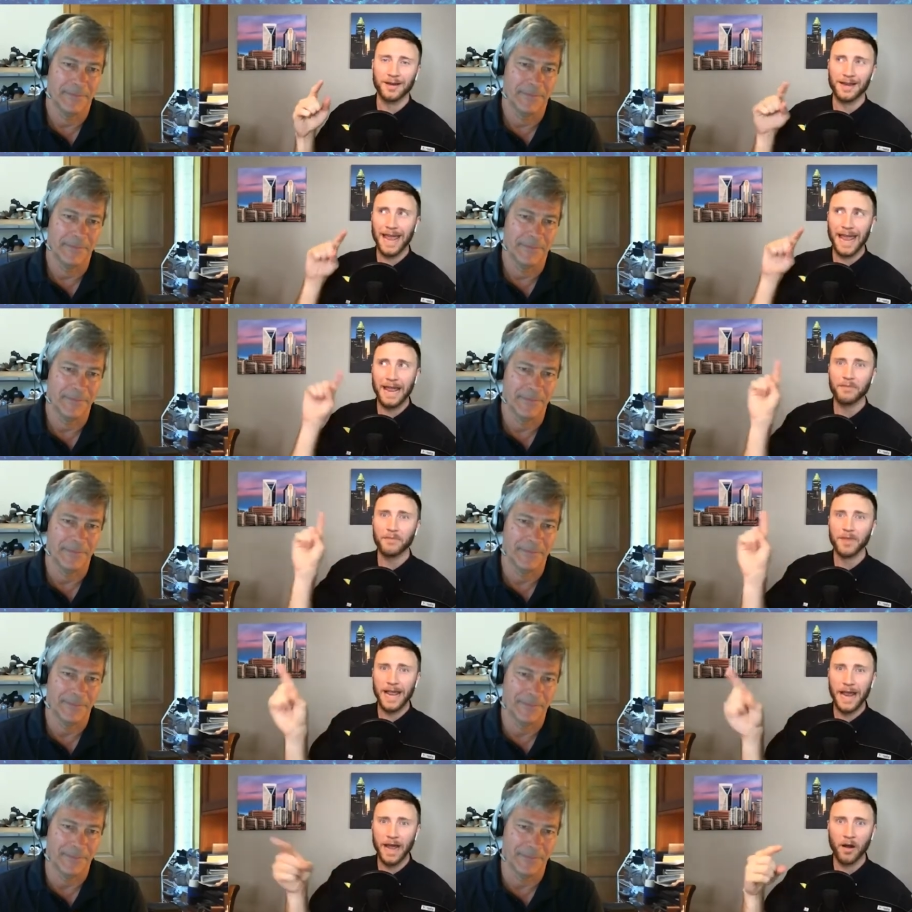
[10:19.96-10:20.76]
Speaker 1: aim
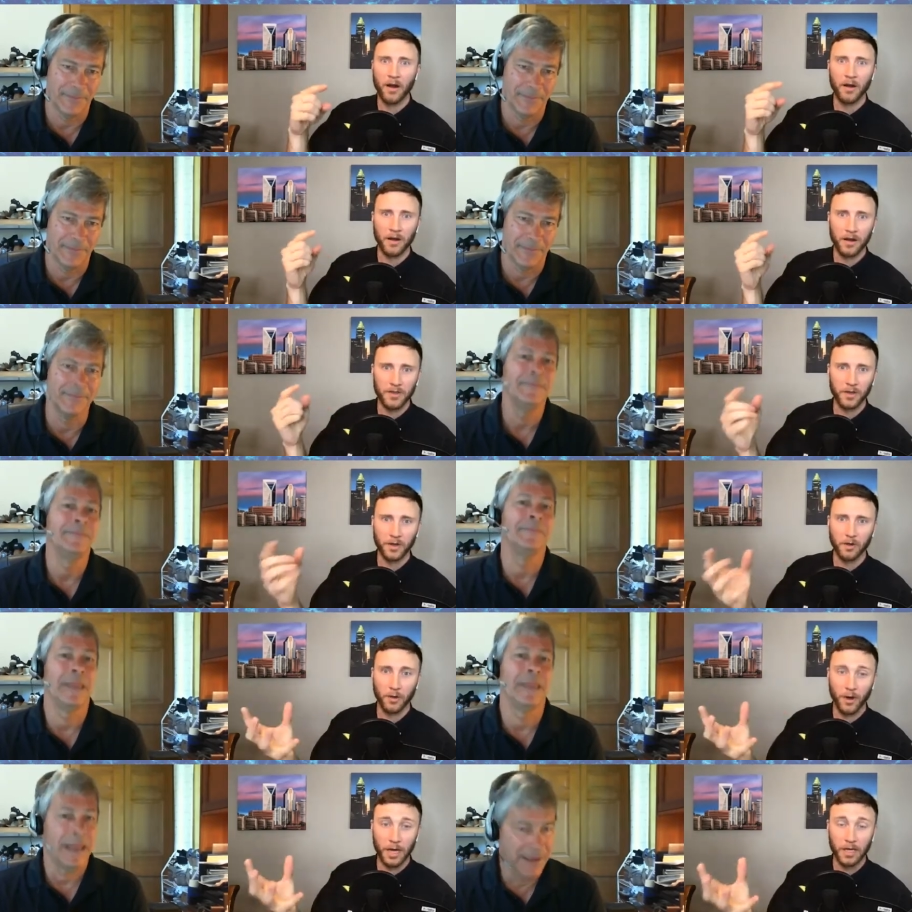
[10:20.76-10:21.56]
the air in the
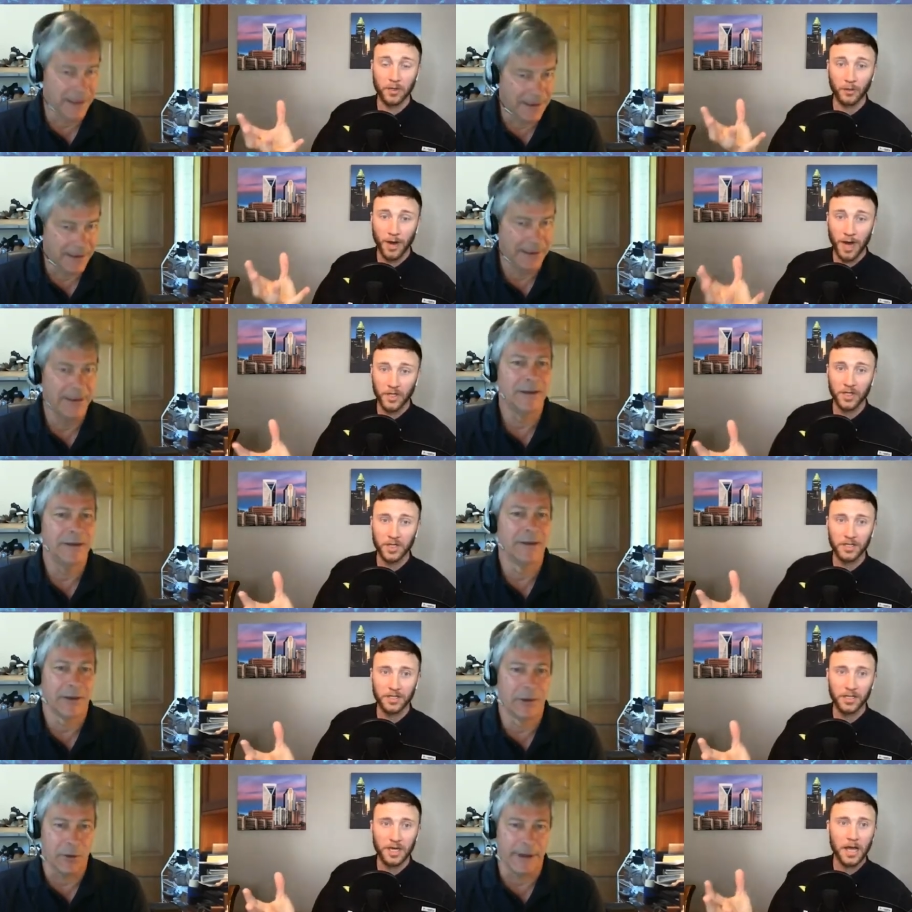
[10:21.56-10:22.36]
correct
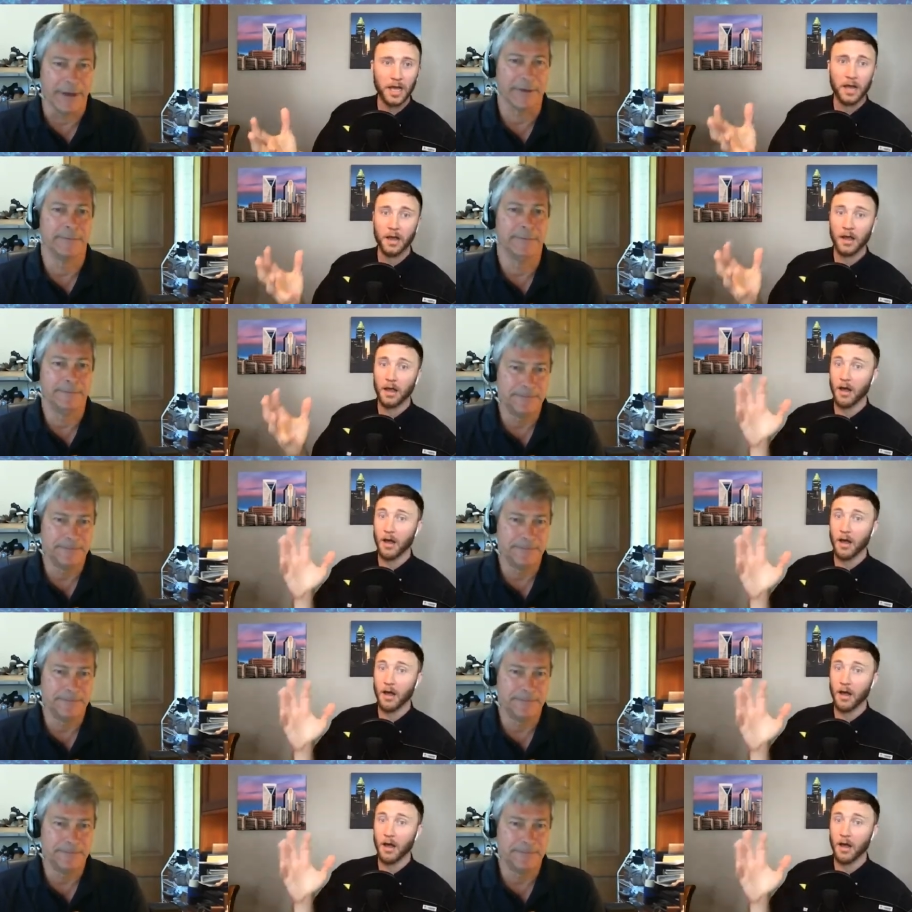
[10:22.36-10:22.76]
directions. Correct.